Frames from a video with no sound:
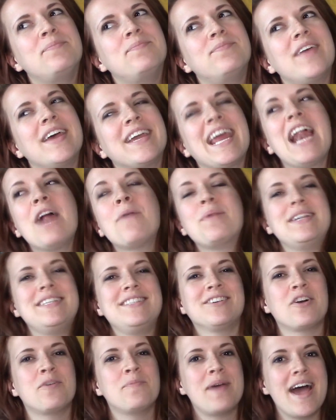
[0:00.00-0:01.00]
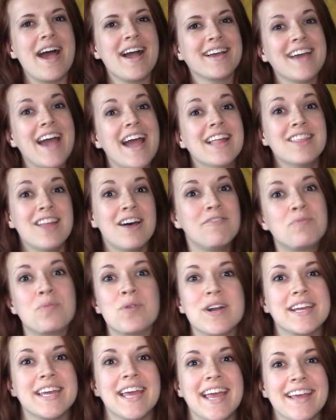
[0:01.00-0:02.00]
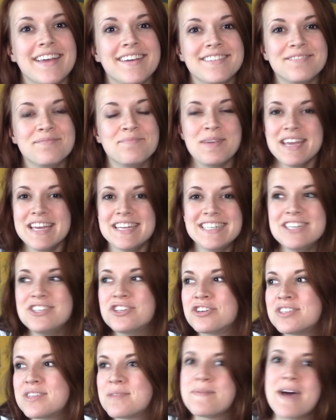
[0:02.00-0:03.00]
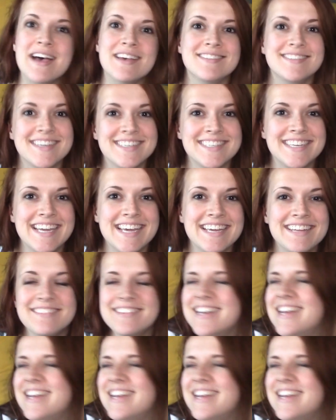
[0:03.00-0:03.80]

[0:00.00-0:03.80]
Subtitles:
I cannot wait to go back. I love working. Being a teacher is the best, isn't it?